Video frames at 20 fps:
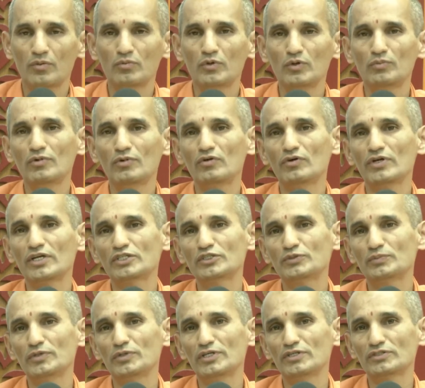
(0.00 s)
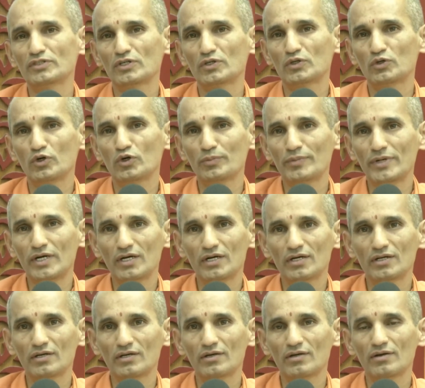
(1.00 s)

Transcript: People were experiencing torment